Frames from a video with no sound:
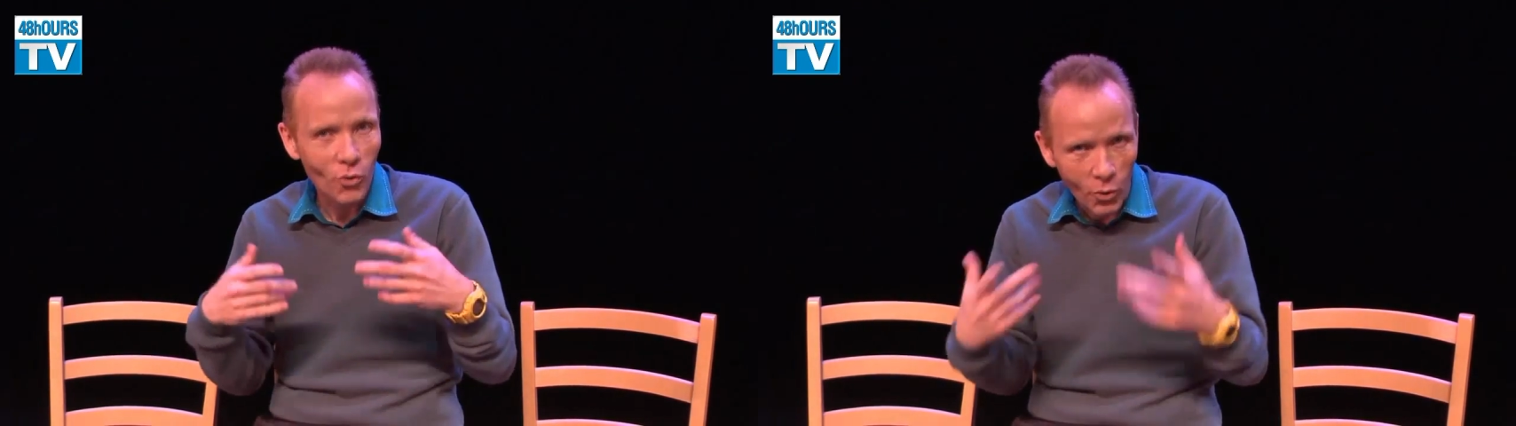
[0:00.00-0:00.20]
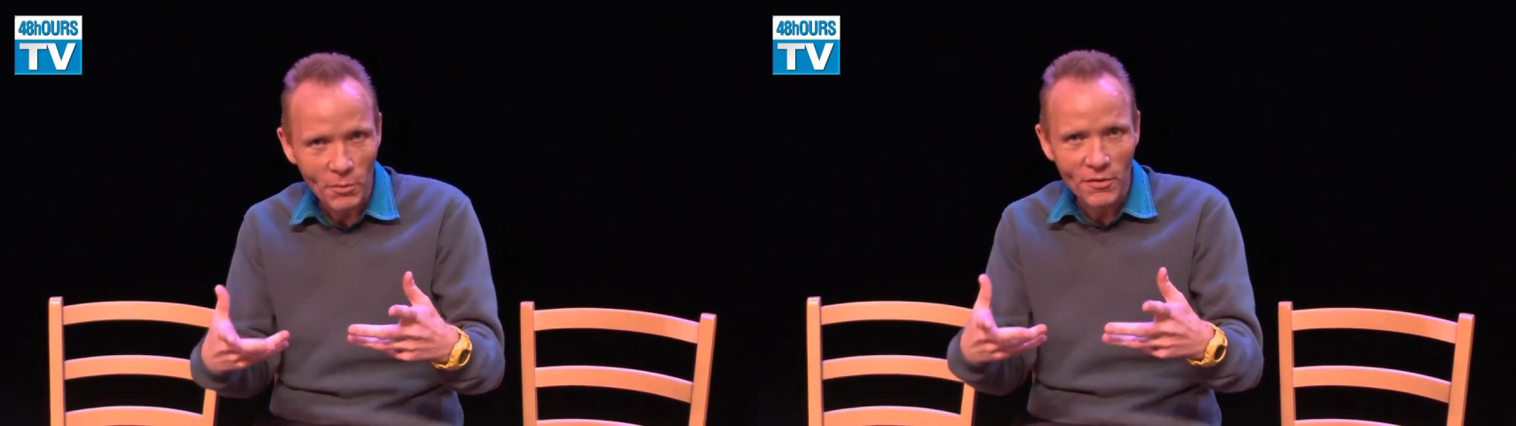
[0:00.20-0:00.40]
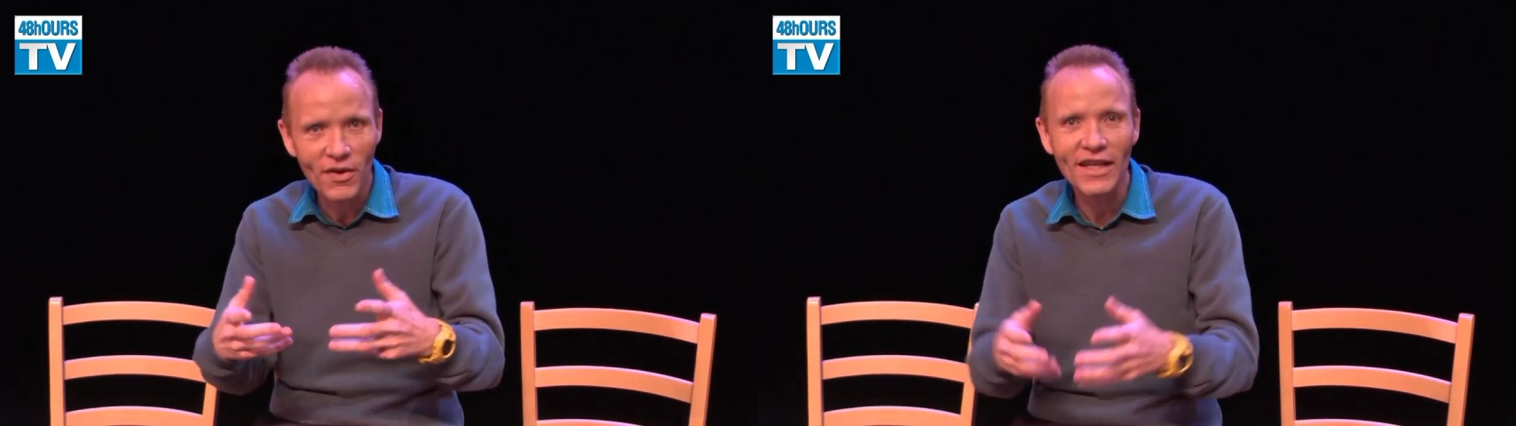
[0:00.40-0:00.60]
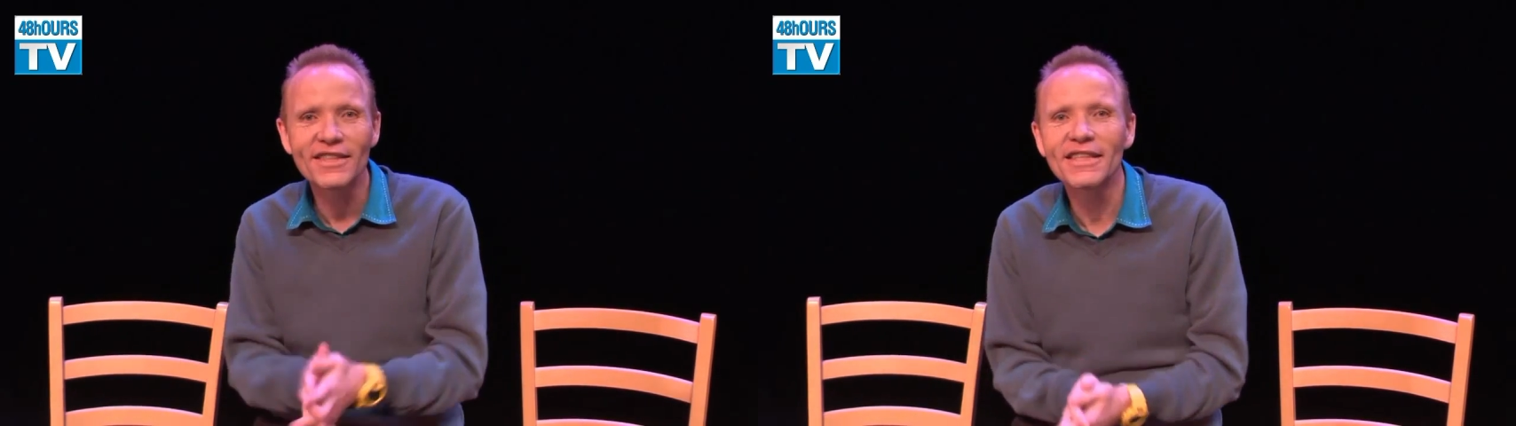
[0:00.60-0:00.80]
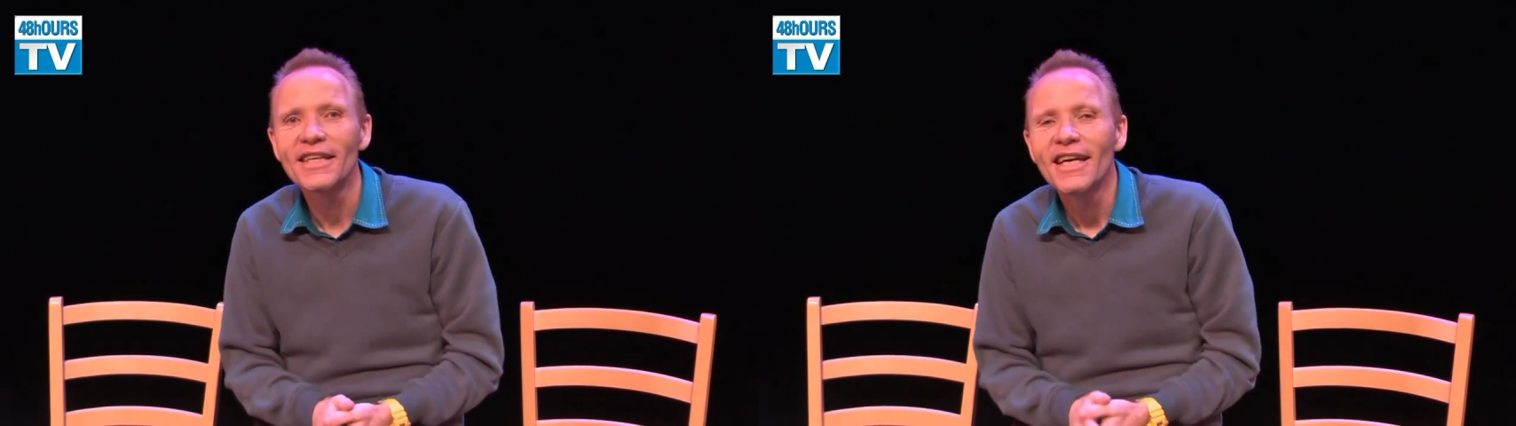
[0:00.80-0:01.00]
corporate
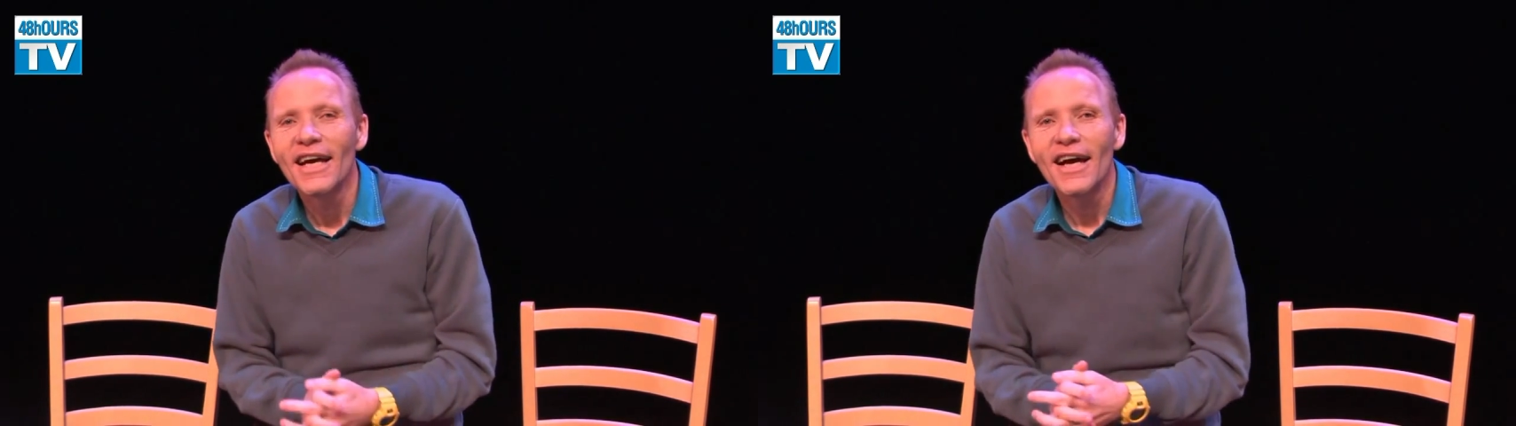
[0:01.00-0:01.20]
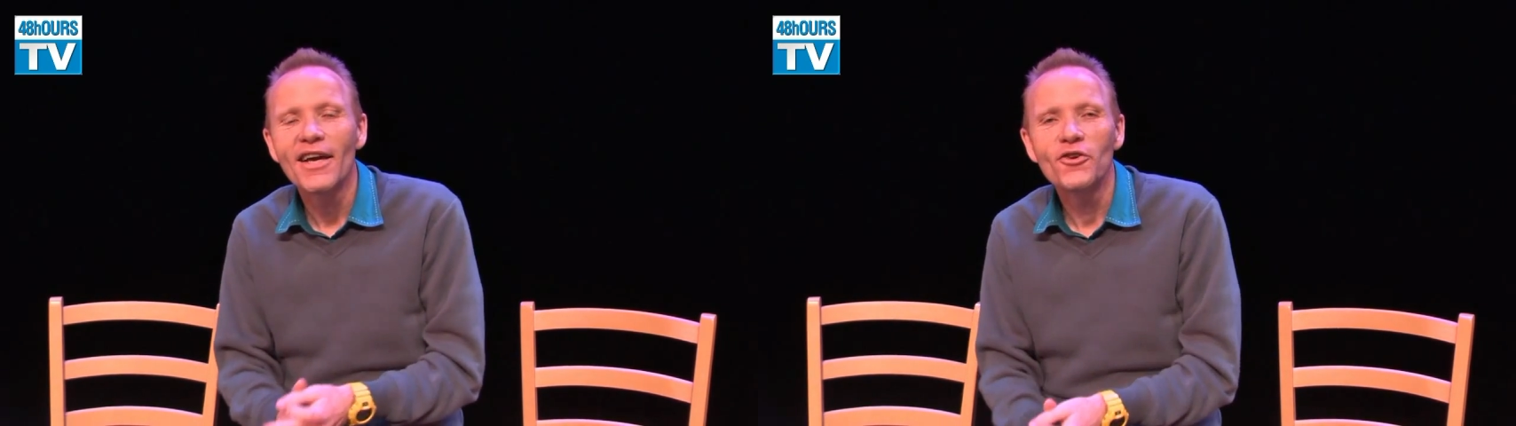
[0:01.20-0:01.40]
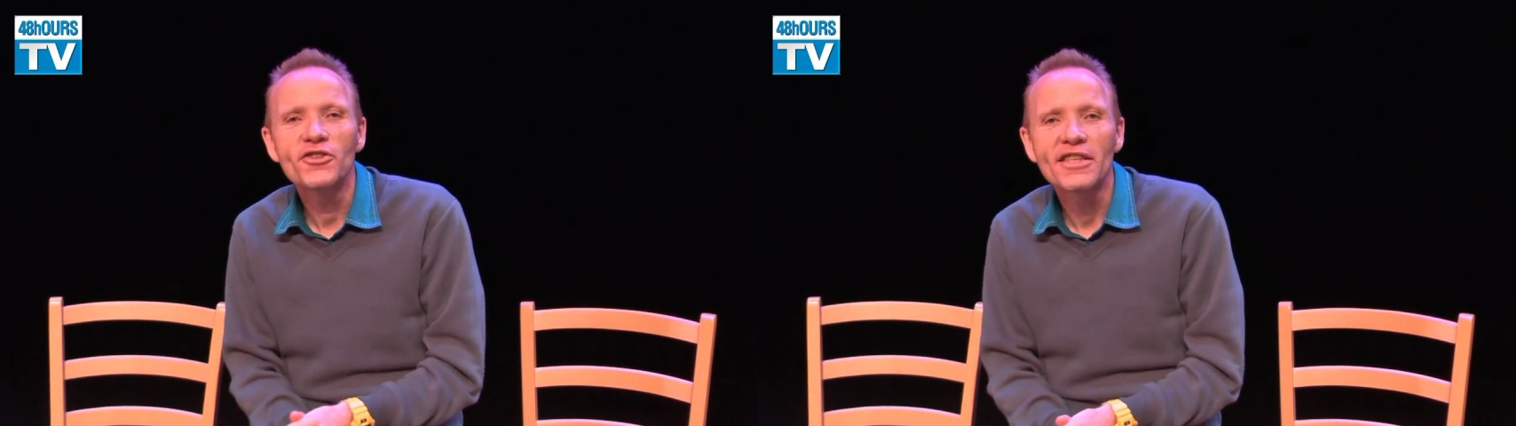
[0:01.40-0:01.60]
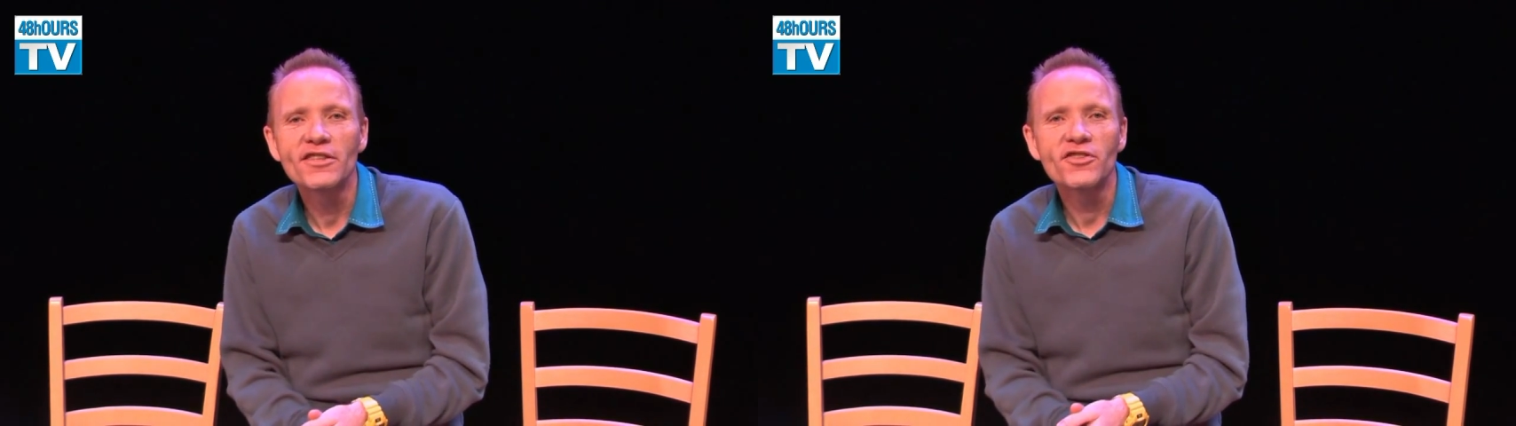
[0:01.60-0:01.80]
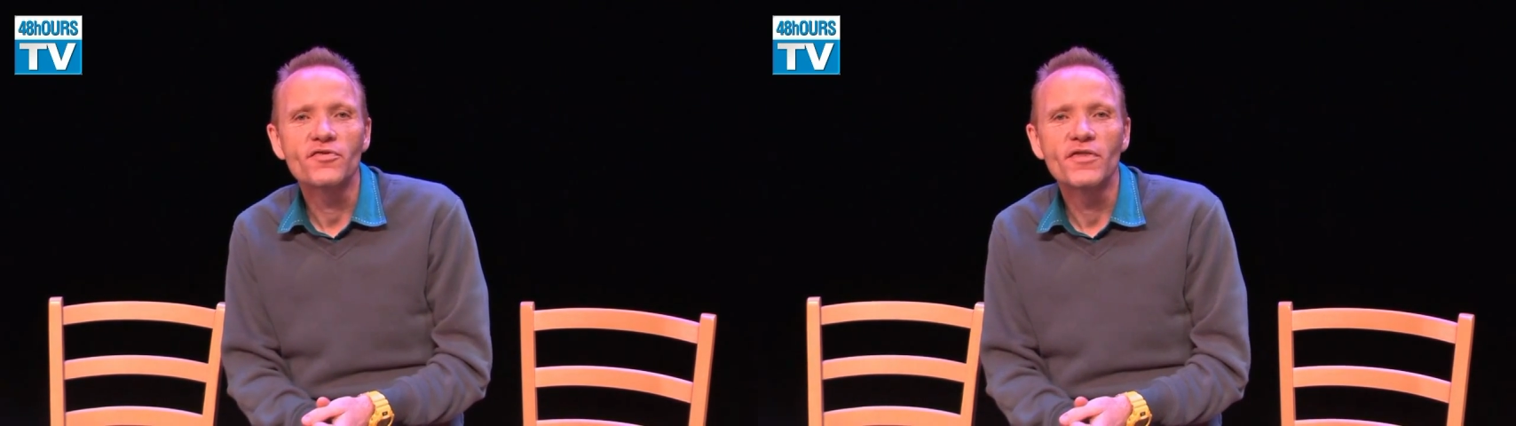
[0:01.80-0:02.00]
function. Uh, you
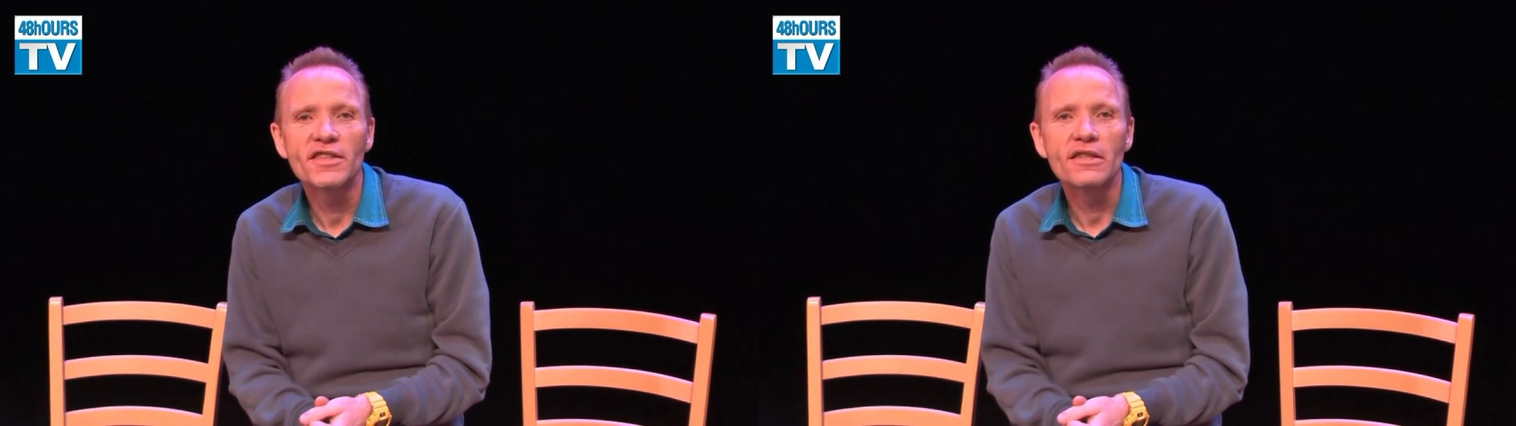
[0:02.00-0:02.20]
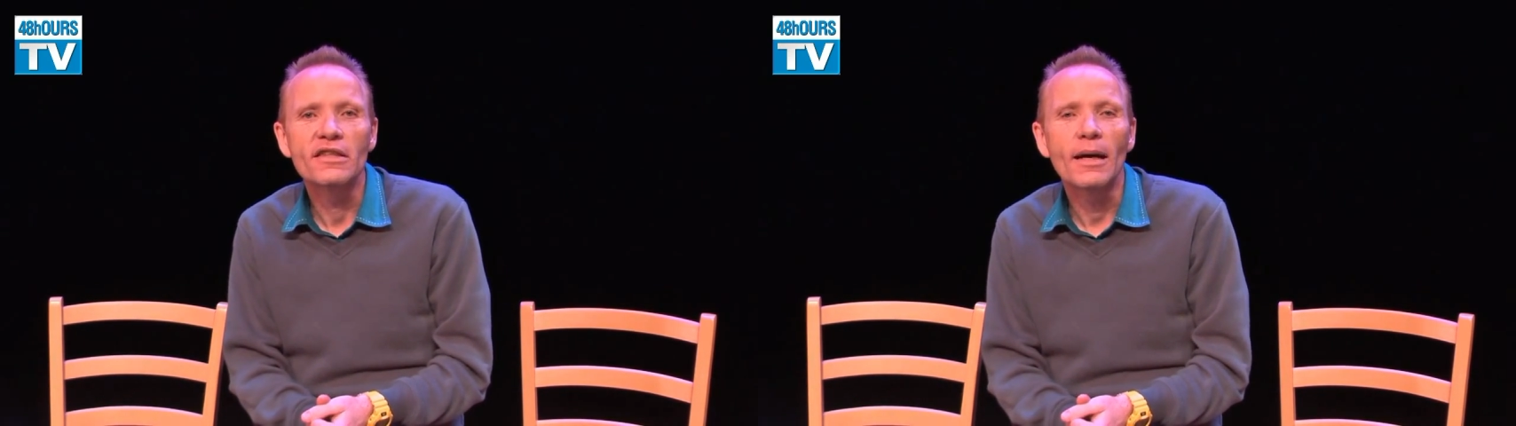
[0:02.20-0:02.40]
can just visit